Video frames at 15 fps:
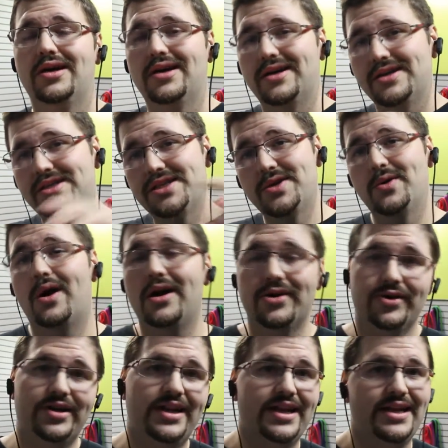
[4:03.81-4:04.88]

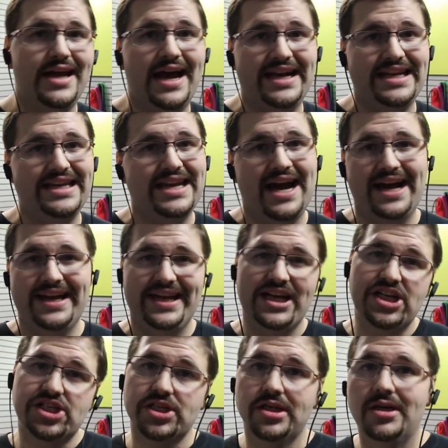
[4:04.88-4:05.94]

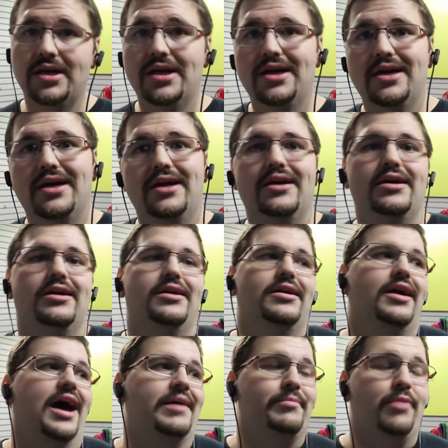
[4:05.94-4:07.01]
299-ish,
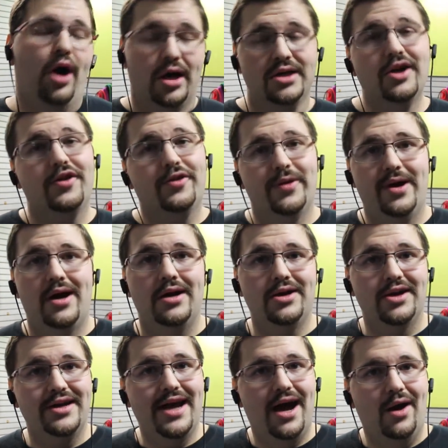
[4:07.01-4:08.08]
I'm under
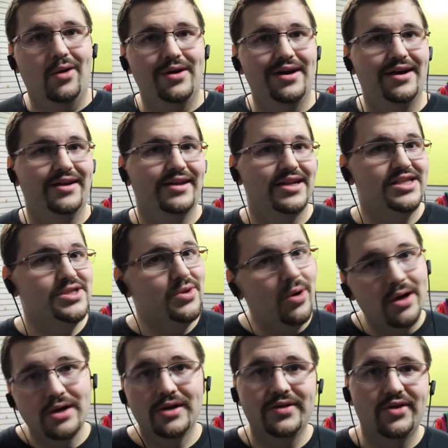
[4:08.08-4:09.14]
300 now,
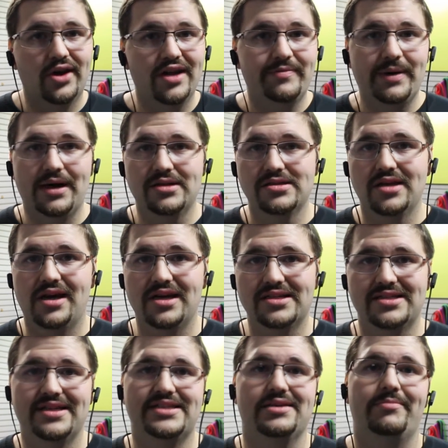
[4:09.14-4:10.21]
230 pounds
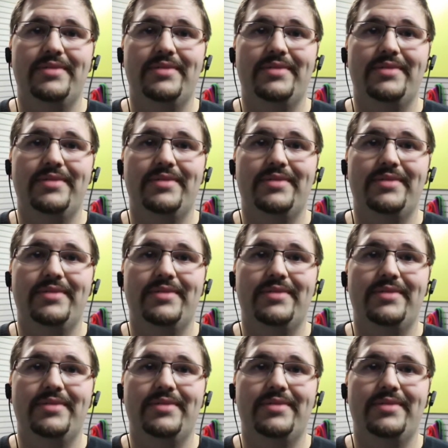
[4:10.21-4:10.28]
lost, it's